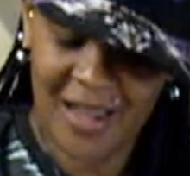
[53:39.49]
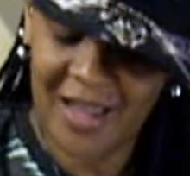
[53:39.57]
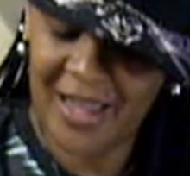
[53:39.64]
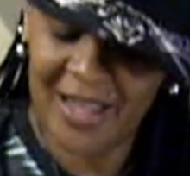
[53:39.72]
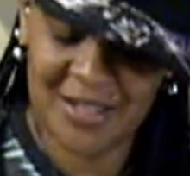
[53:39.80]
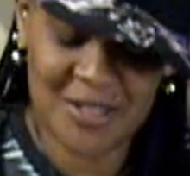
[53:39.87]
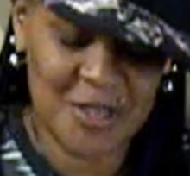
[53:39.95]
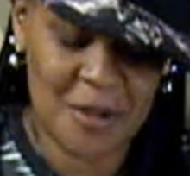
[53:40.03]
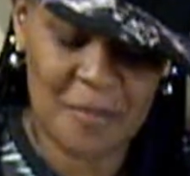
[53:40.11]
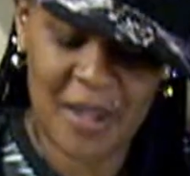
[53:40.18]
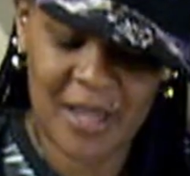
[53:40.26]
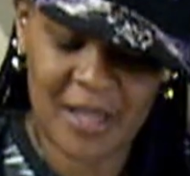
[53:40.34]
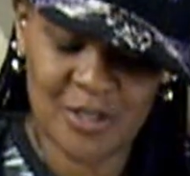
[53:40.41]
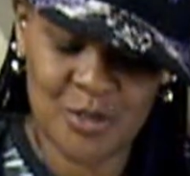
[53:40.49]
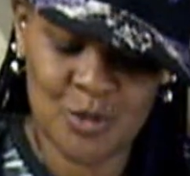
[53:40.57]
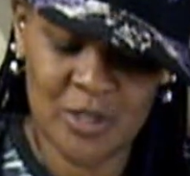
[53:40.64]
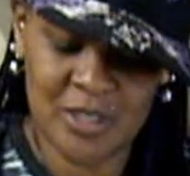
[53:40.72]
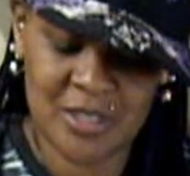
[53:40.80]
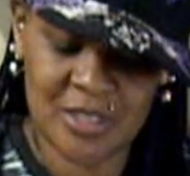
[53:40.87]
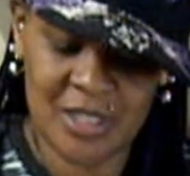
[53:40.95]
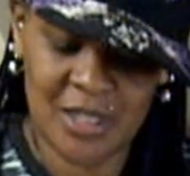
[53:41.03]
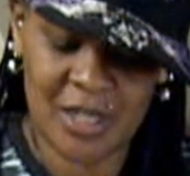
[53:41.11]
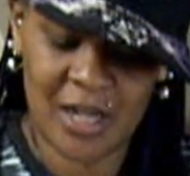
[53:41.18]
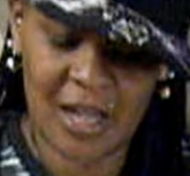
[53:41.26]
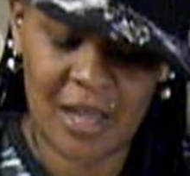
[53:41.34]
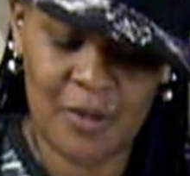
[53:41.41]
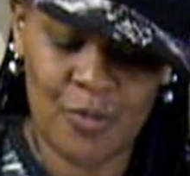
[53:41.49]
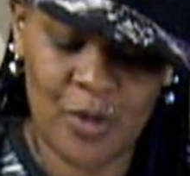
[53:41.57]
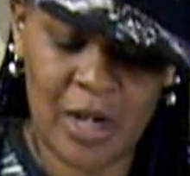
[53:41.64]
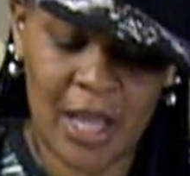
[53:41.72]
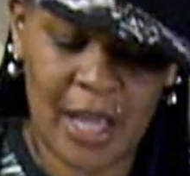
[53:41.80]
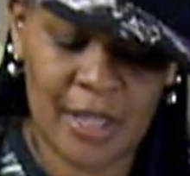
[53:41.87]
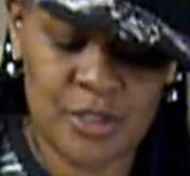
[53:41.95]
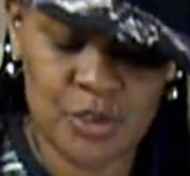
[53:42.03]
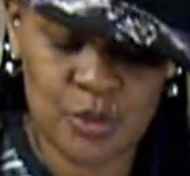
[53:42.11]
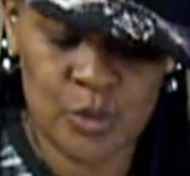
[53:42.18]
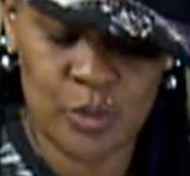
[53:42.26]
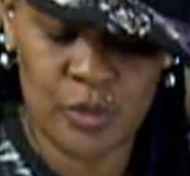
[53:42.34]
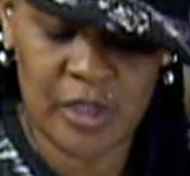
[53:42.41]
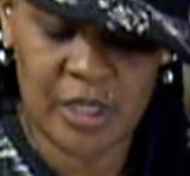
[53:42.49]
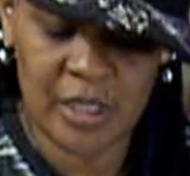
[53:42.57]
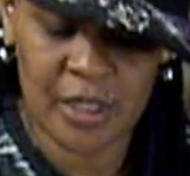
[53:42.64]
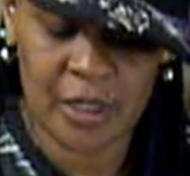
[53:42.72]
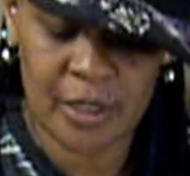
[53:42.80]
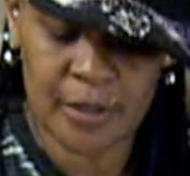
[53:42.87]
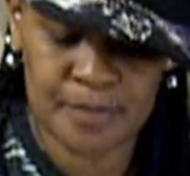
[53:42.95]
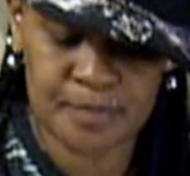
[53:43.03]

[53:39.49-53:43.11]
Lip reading: I had to come back and do this again. When I do the